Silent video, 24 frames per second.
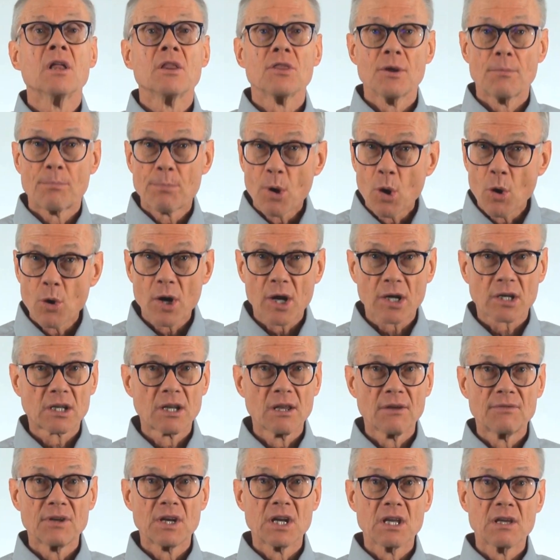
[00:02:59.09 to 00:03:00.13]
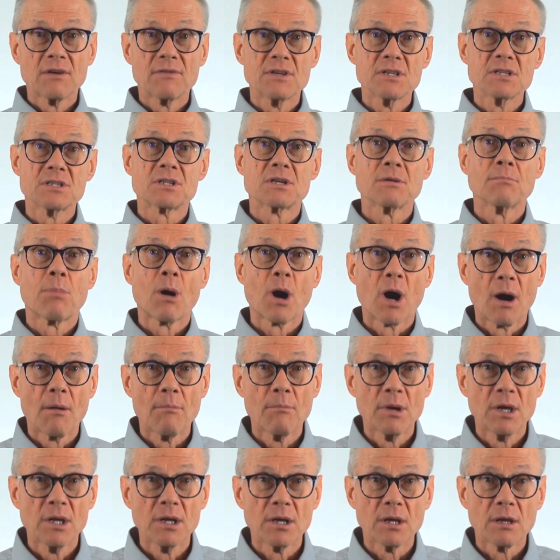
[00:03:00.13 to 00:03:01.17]
the productivity of his
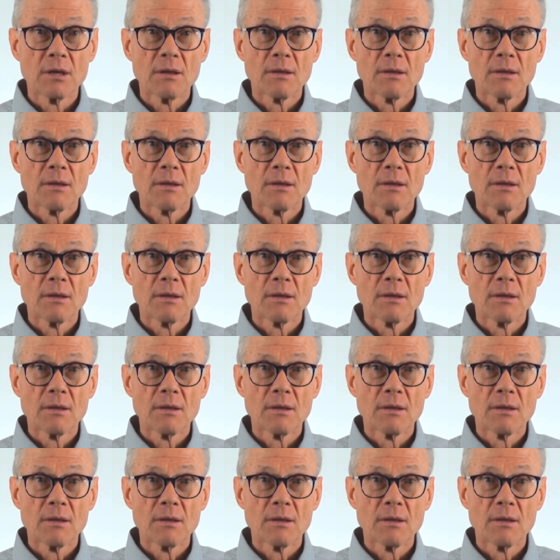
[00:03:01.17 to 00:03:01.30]
department.